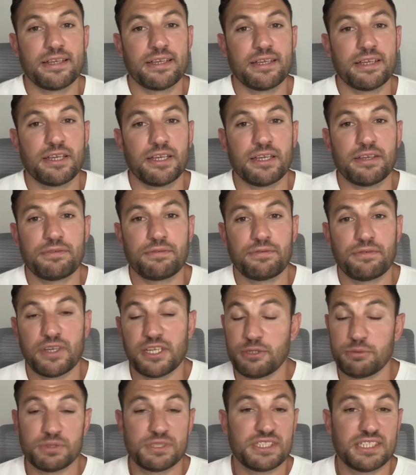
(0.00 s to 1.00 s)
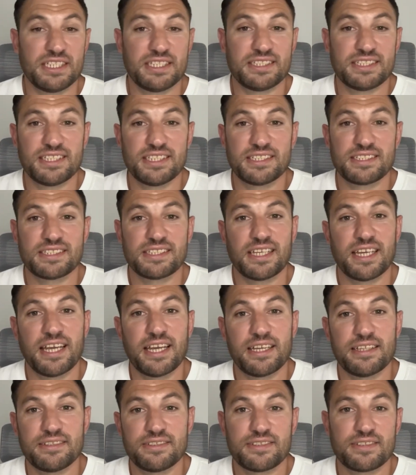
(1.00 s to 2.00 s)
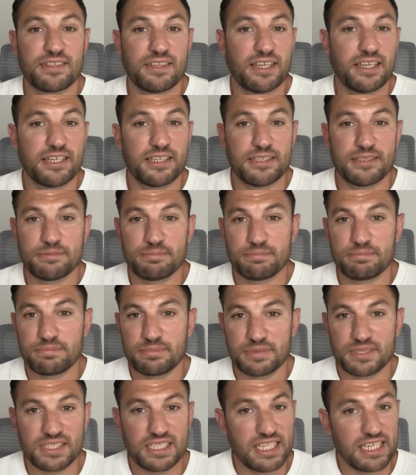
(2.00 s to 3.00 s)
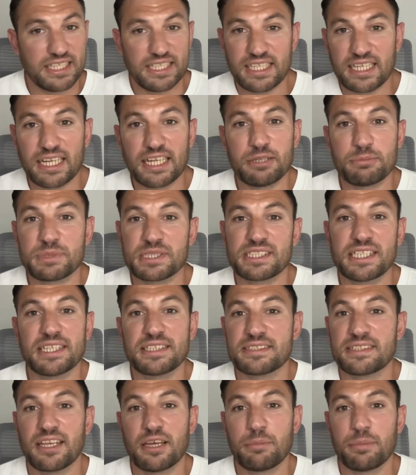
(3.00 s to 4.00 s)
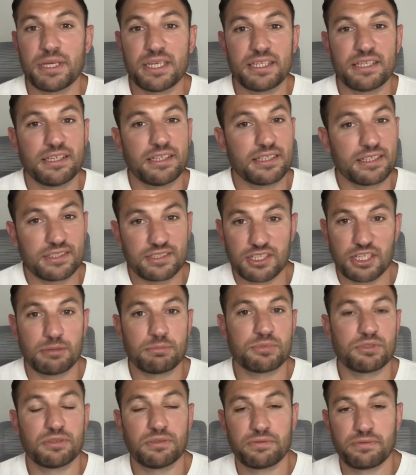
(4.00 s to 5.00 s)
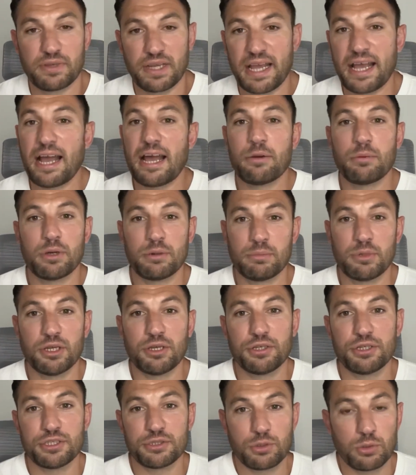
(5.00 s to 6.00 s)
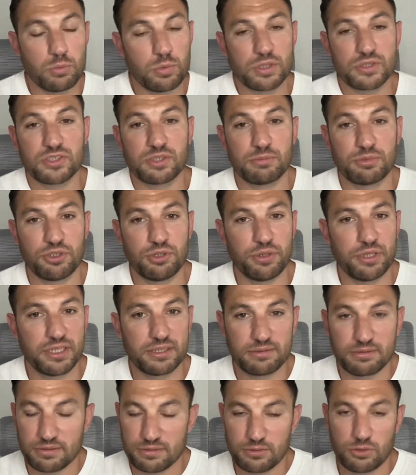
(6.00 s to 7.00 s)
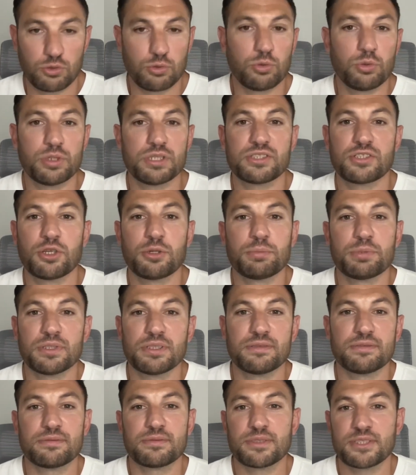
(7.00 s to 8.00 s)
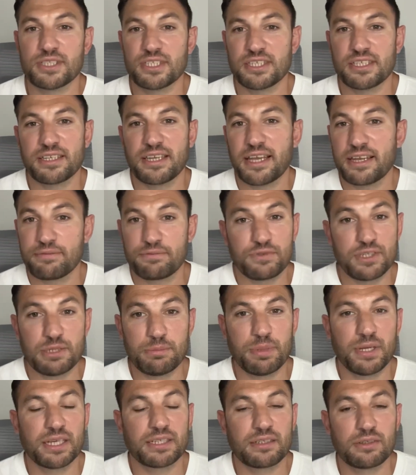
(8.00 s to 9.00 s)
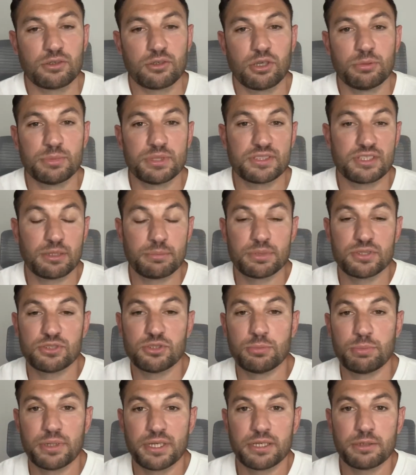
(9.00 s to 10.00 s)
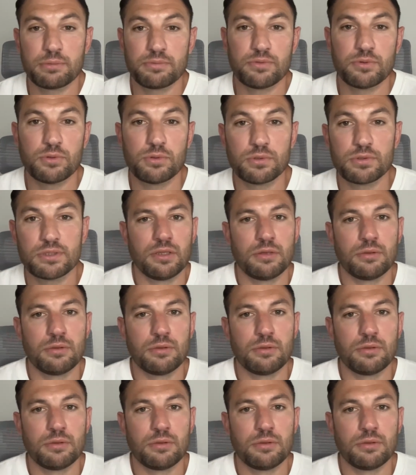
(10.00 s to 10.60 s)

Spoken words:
If anyone sees this and they see any clear mistakes that I'm making in terms of how I'm learning or what I'm doing, always open to have feedback and comments. That'd be super helpful.